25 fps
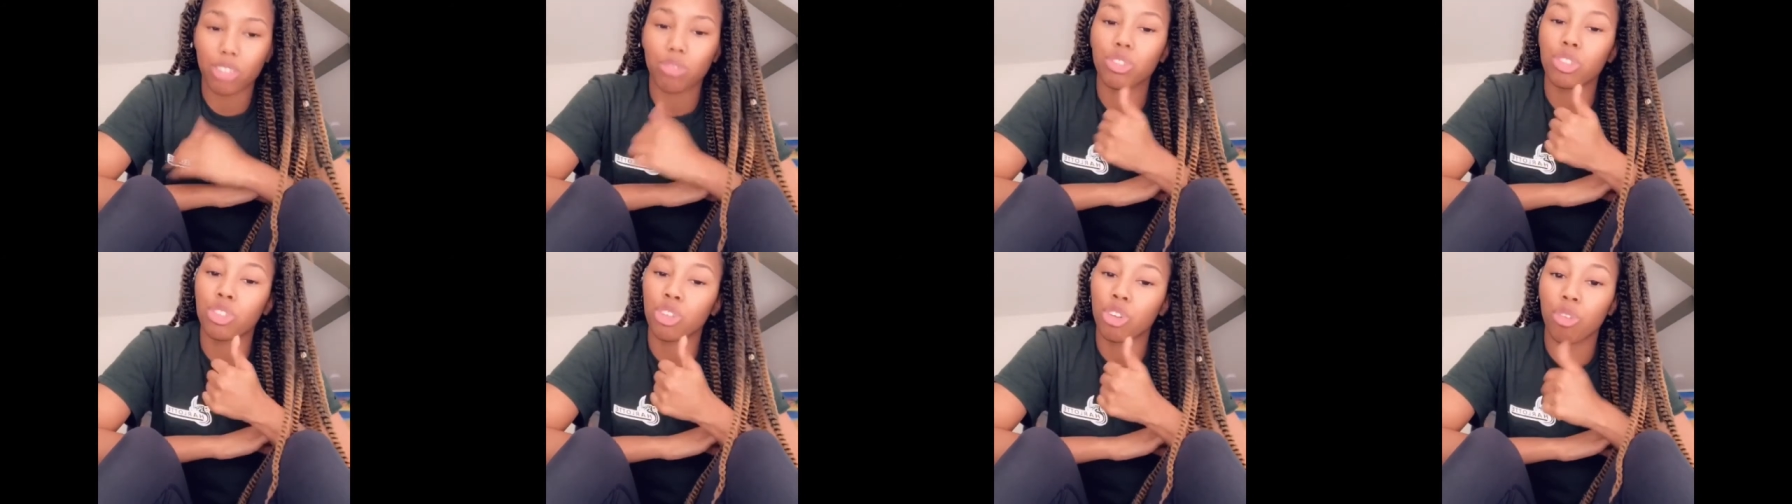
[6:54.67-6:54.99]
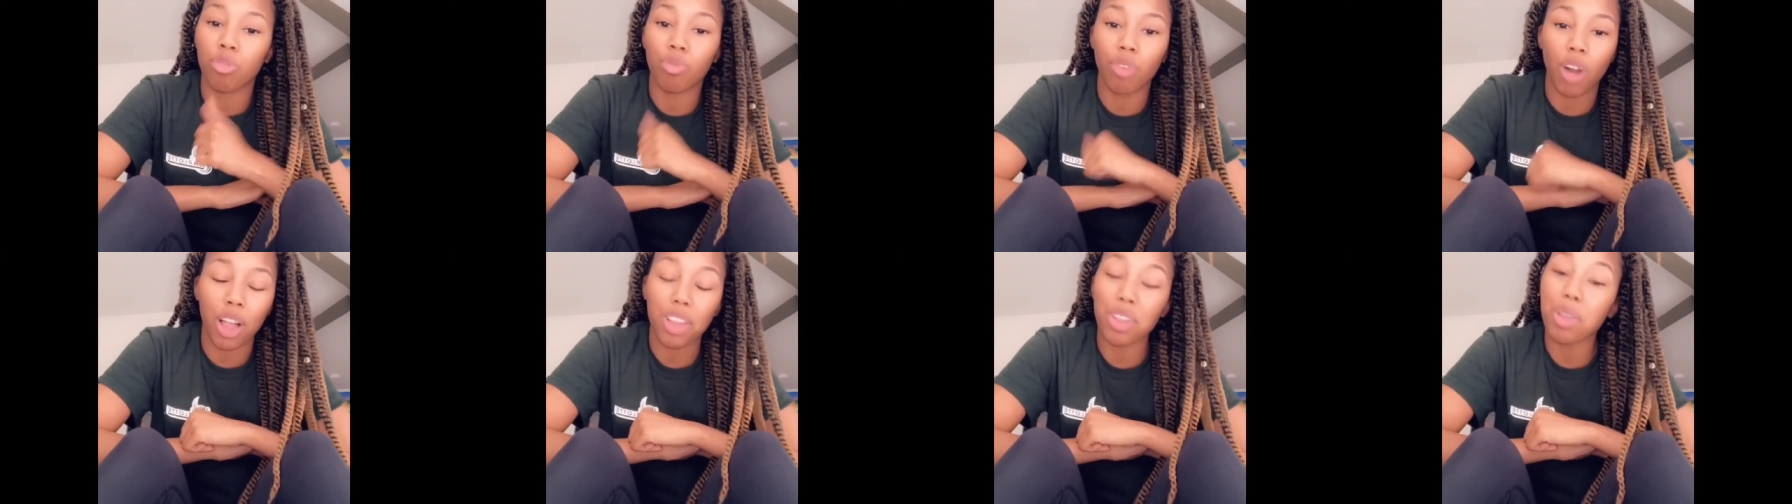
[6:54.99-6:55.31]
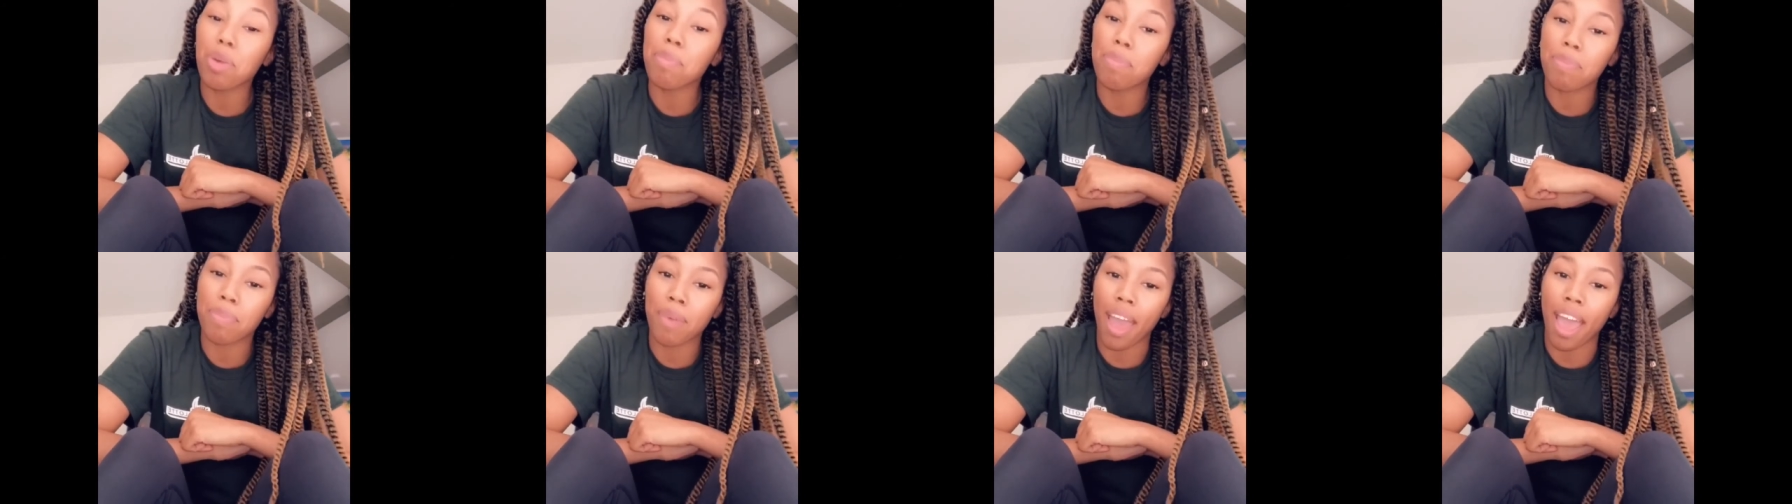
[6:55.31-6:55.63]
We do follow
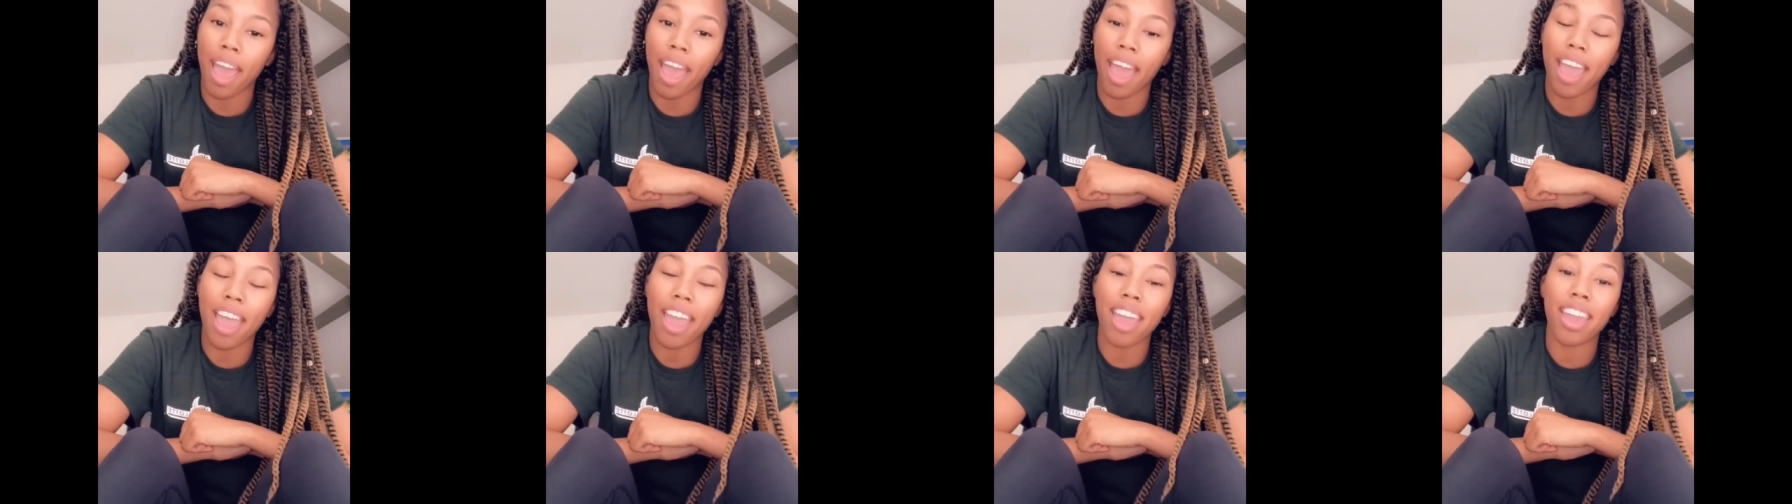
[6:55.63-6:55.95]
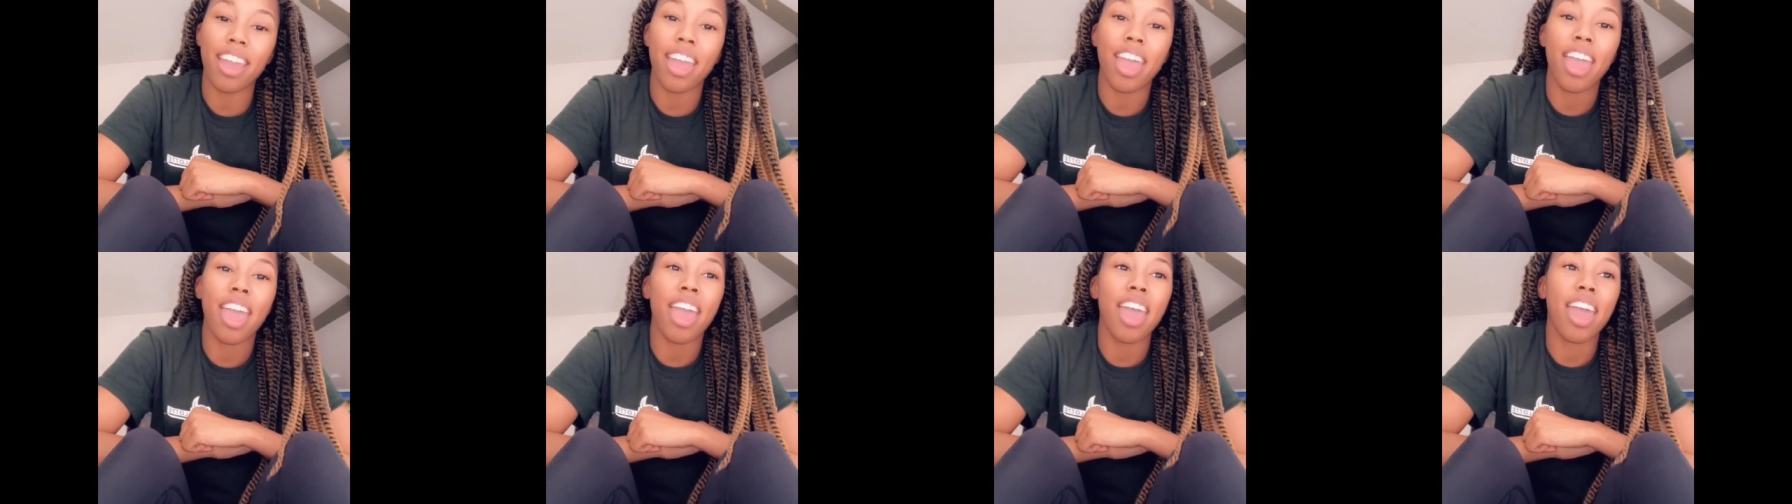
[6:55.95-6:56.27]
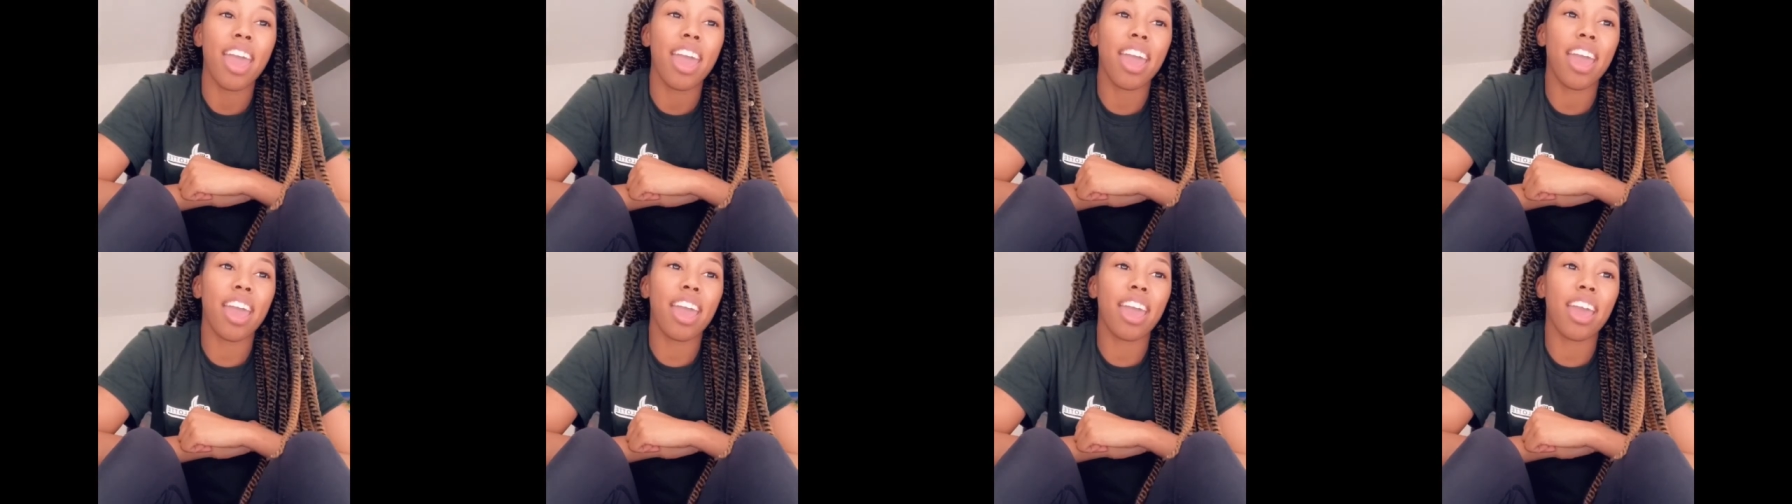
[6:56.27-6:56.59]
back,
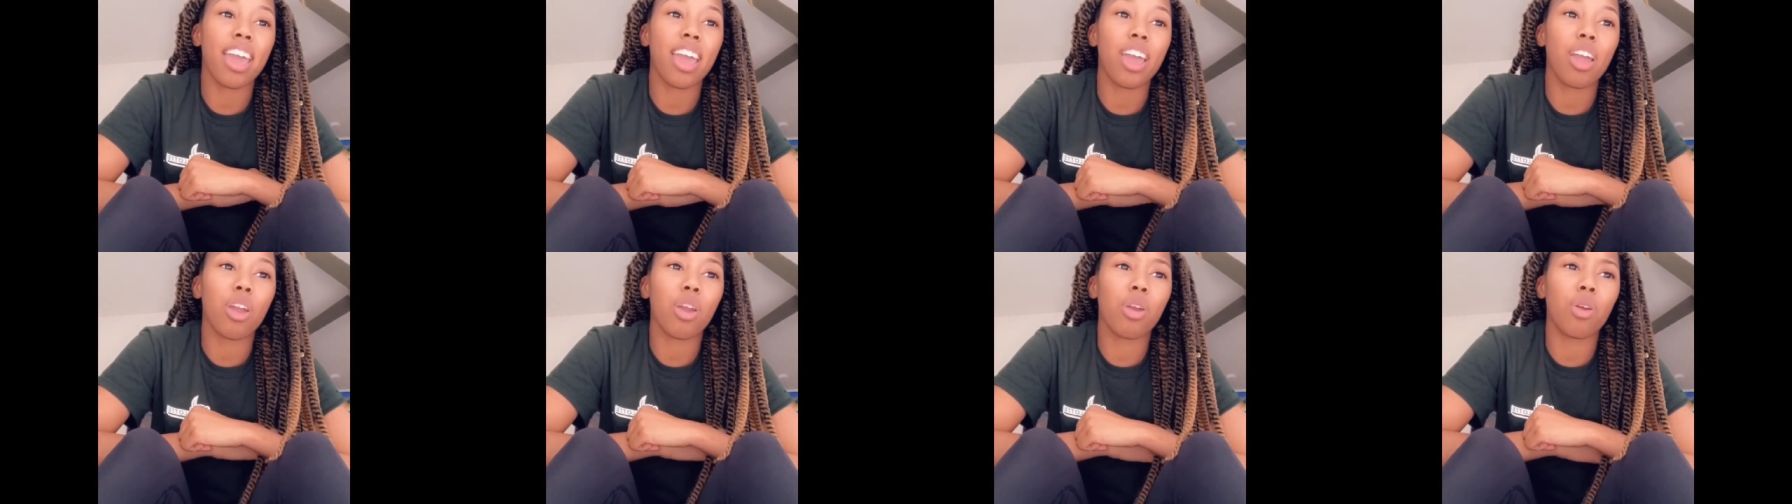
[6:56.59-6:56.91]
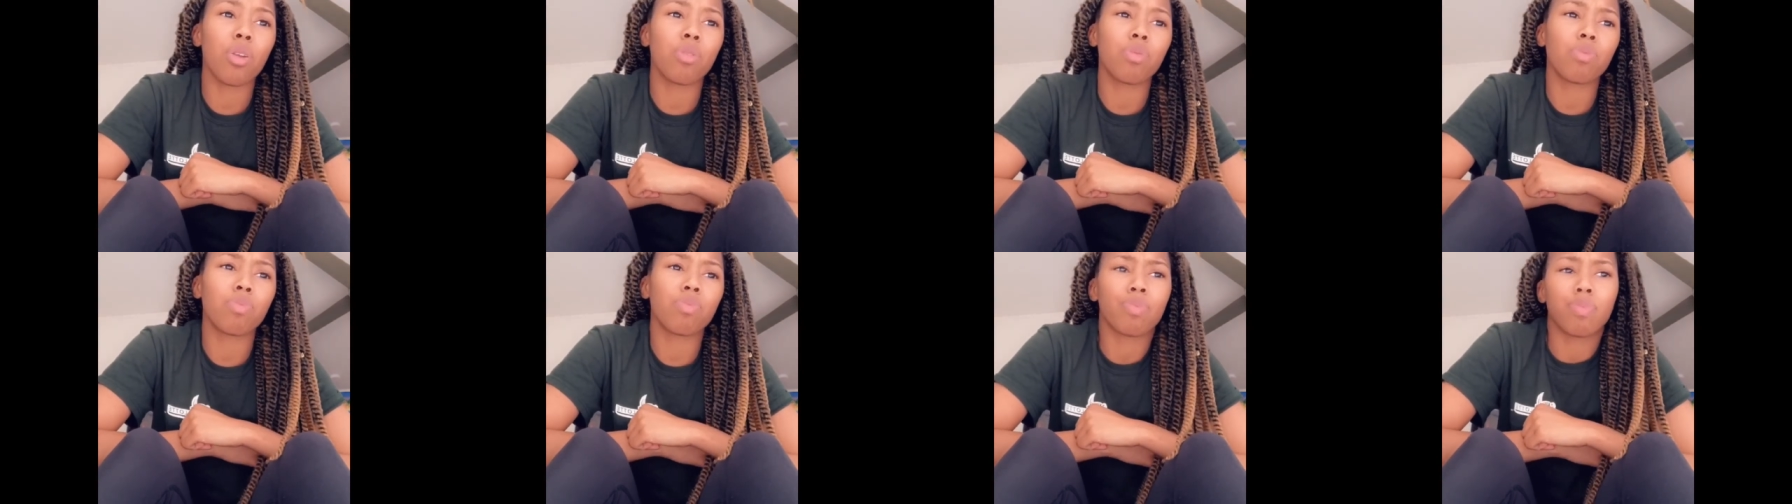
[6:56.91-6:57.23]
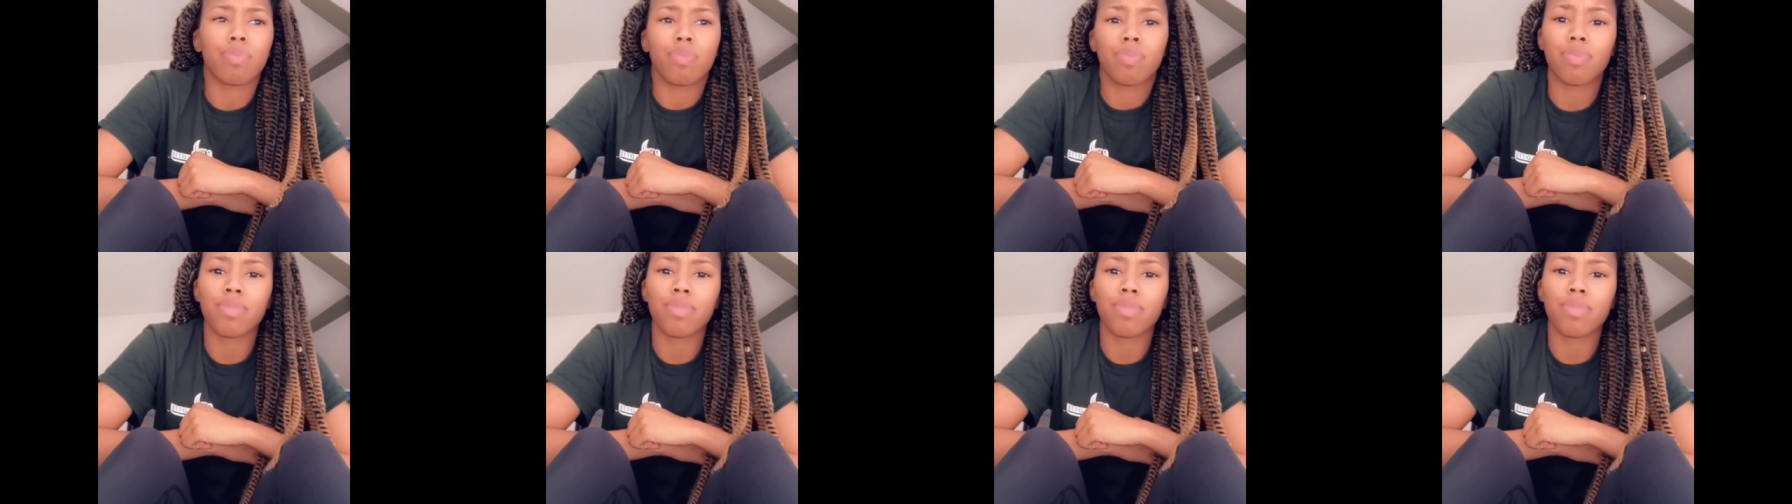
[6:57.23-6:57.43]
and